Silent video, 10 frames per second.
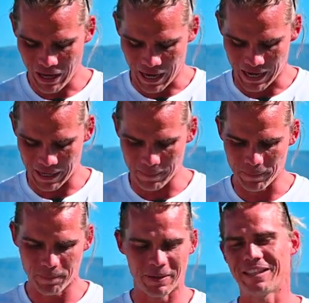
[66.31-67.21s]

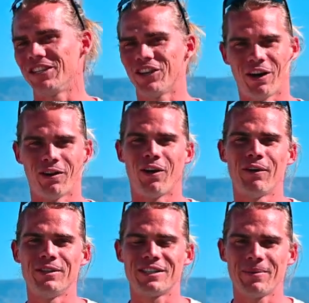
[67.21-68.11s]
But then, yeah,
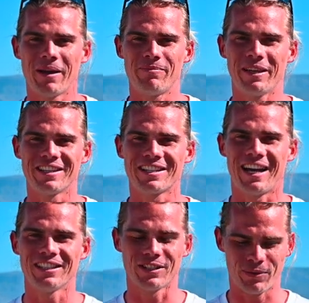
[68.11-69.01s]
obviously we have bigger
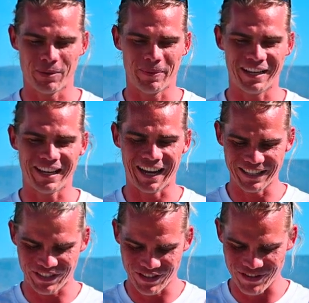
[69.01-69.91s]
sizes for the bigger
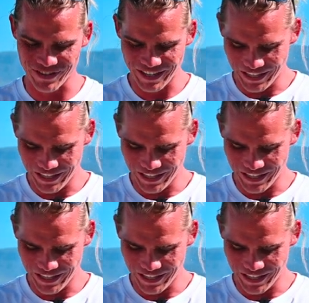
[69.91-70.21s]
guys too.